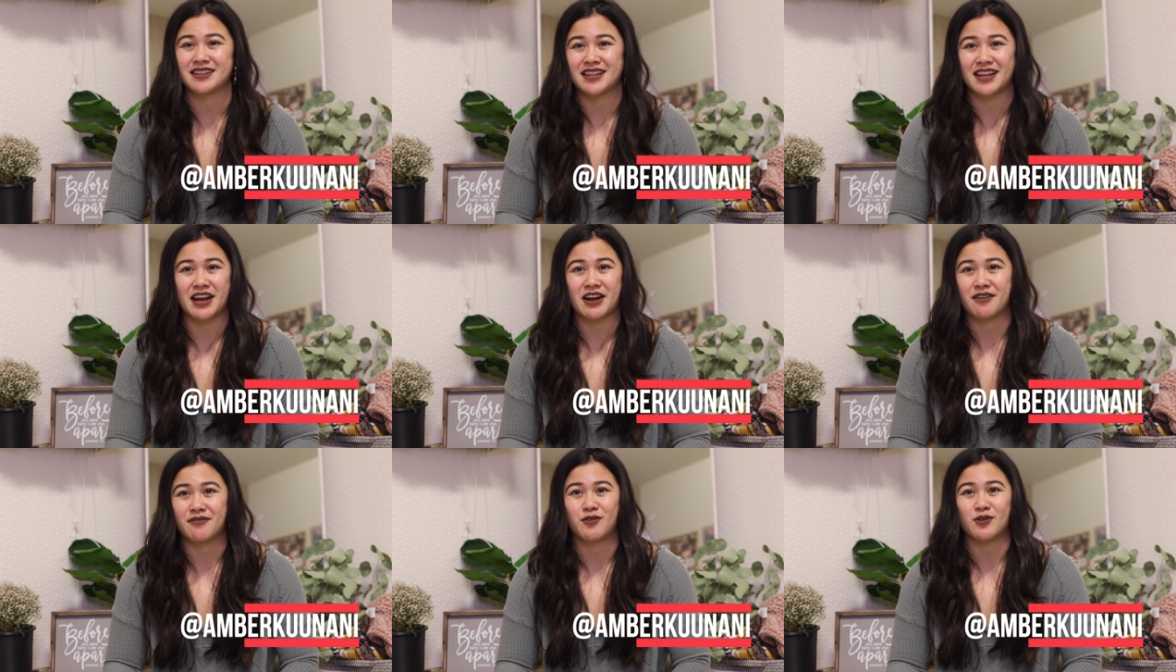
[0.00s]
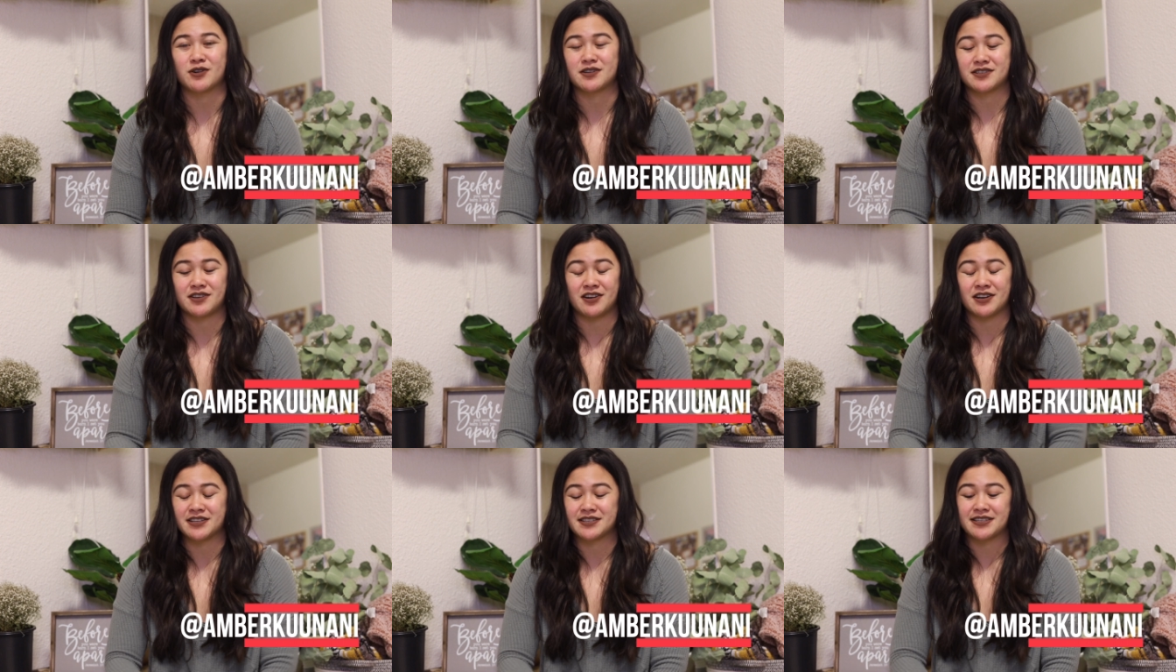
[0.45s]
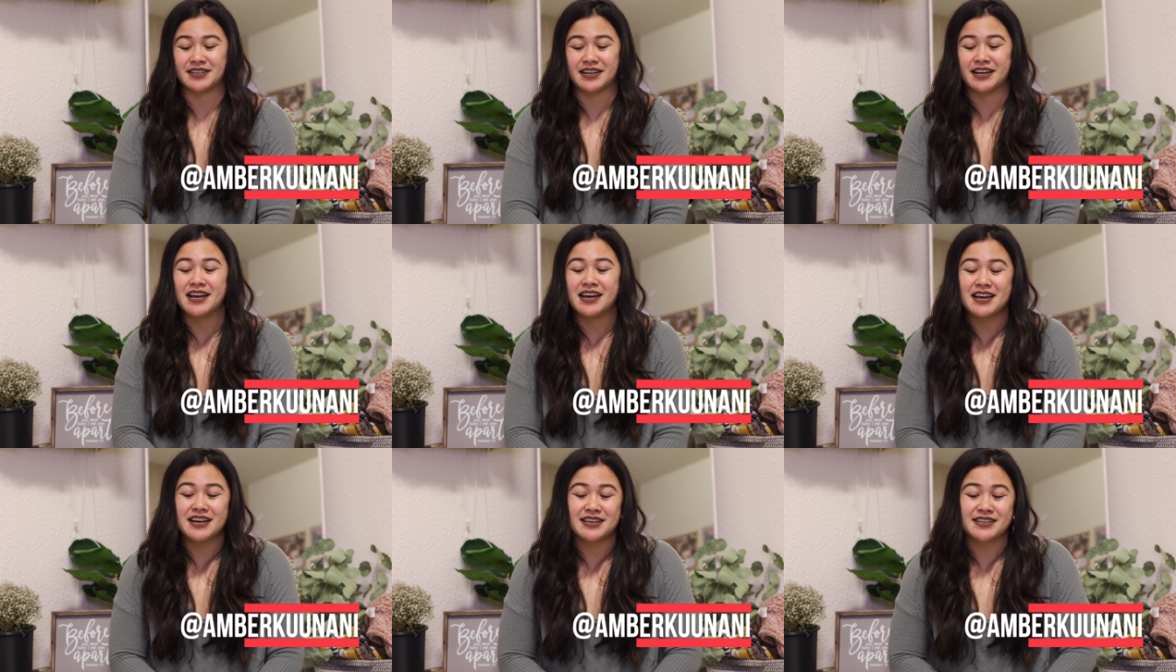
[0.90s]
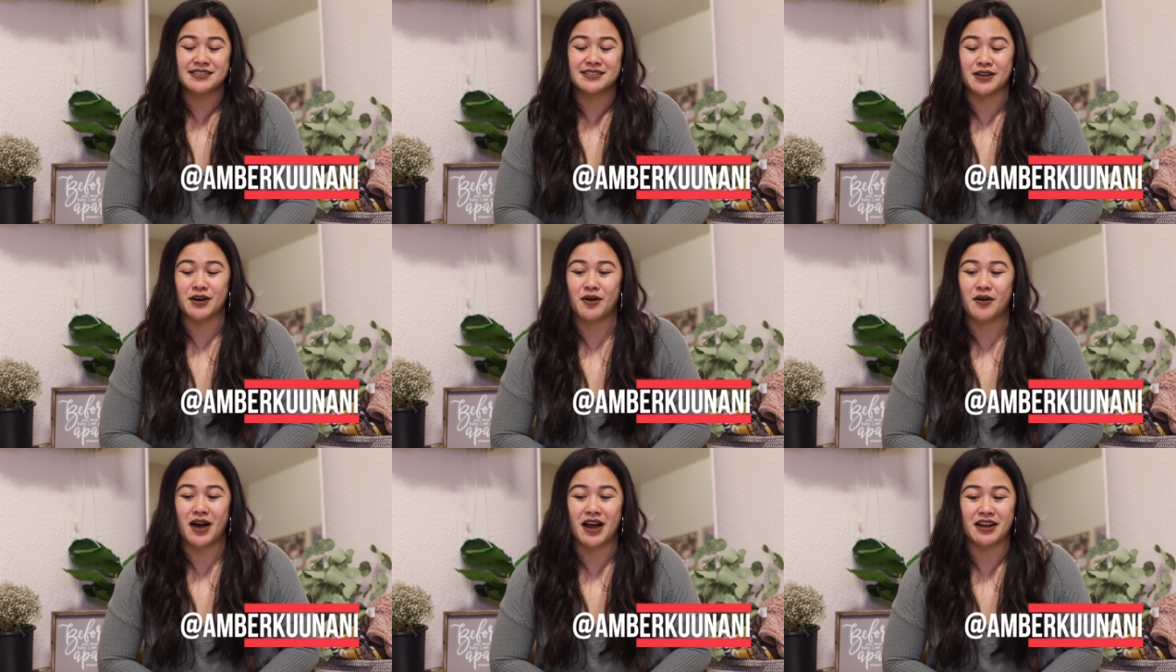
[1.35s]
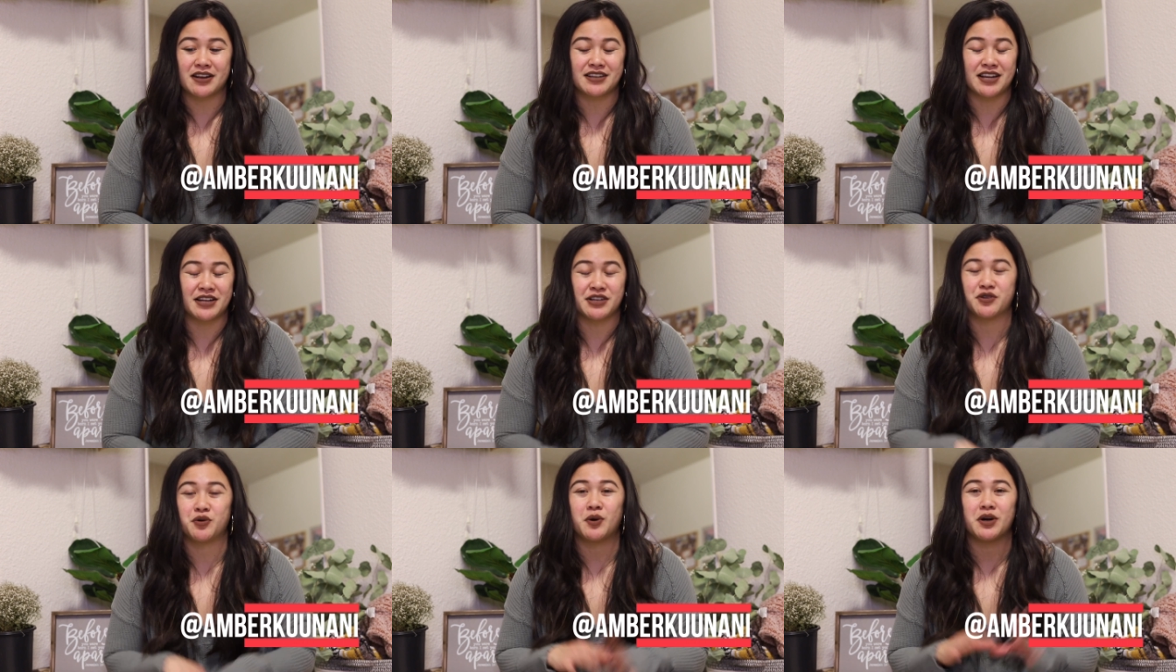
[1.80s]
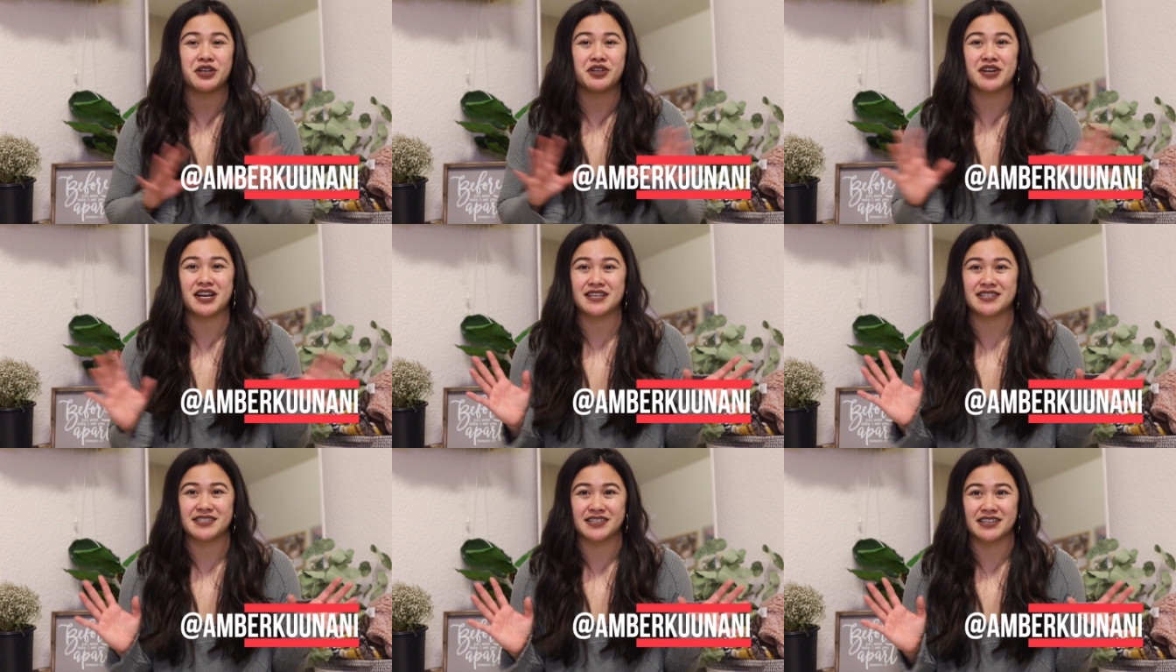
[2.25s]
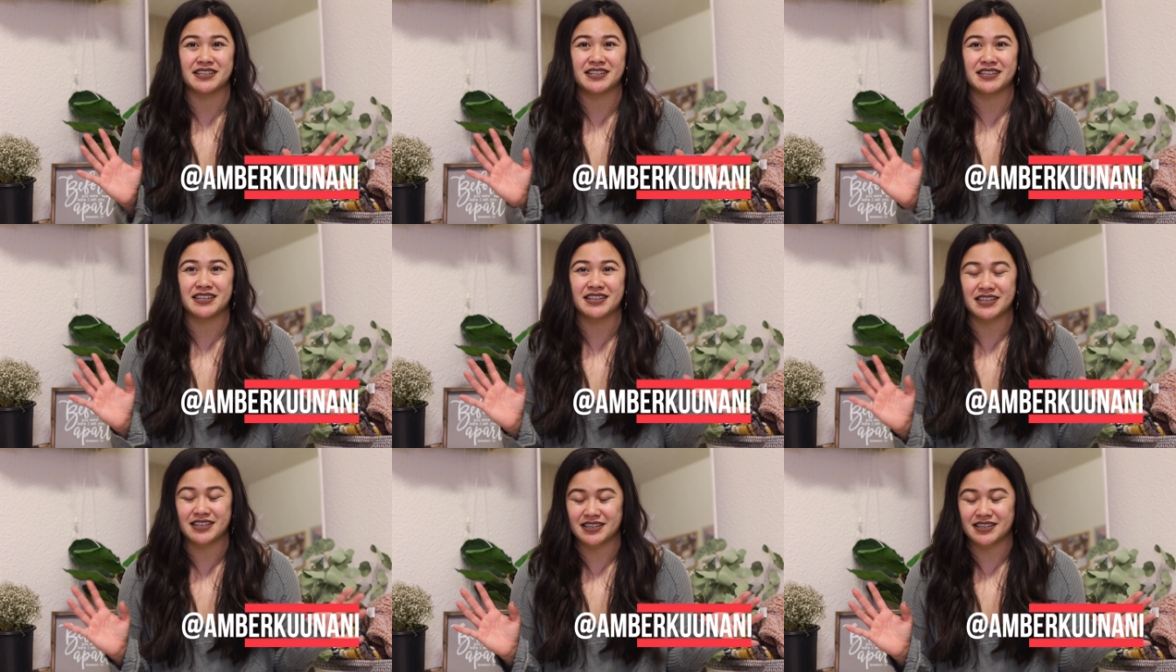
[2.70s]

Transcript: the Air Force, honestly, so I, I don't want you guys to